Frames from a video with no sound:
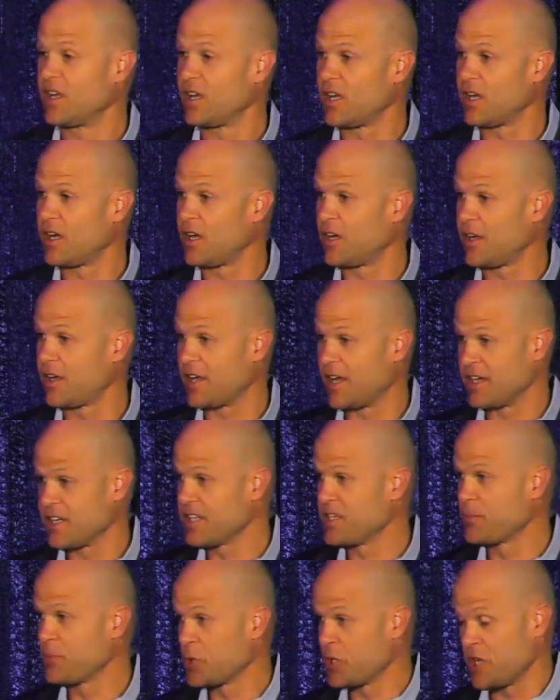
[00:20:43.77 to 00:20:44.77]
I
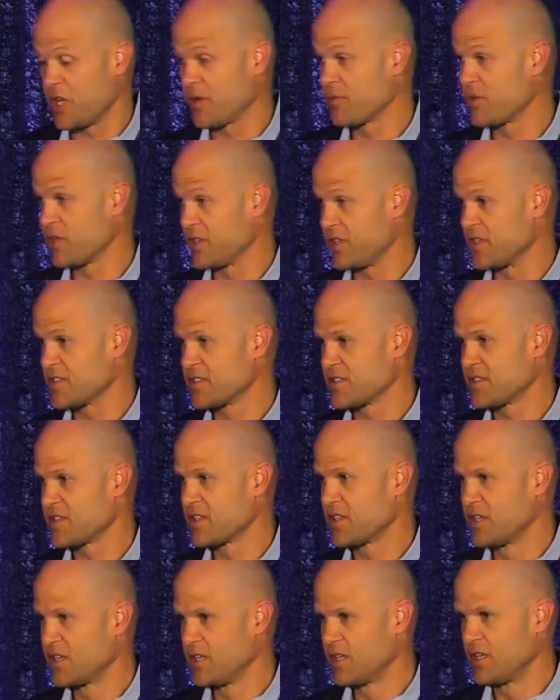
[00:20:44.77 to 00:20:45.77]
need to put a name on this.
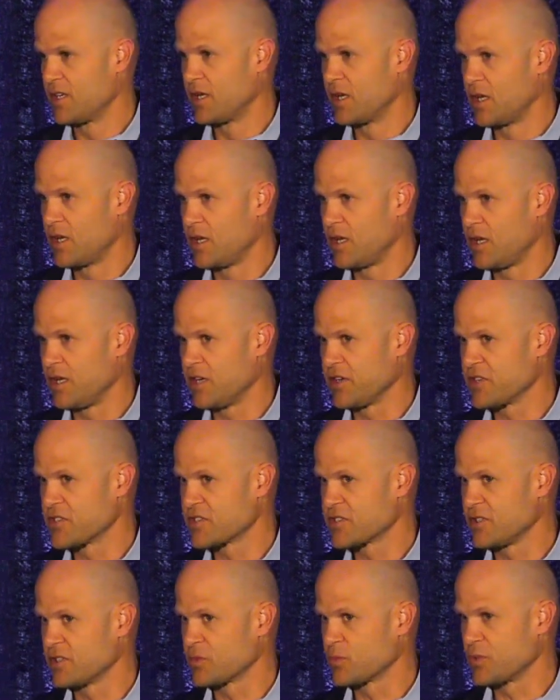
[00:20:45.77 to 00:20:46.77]
And he
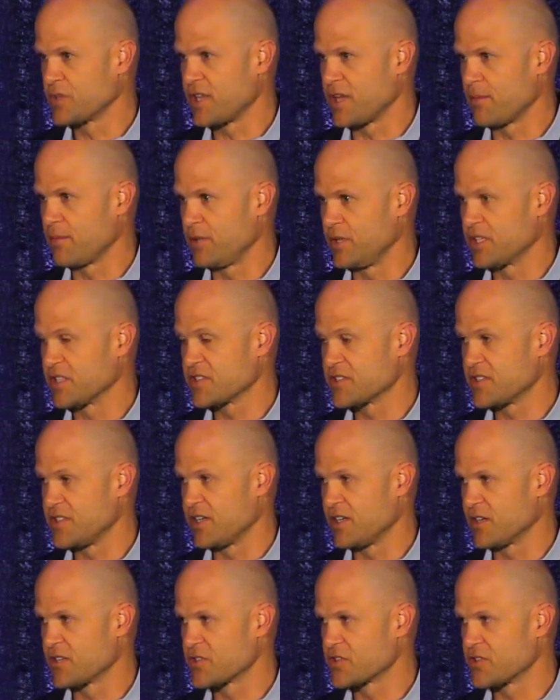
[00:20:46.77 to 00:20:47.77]
just looked with that blank stare.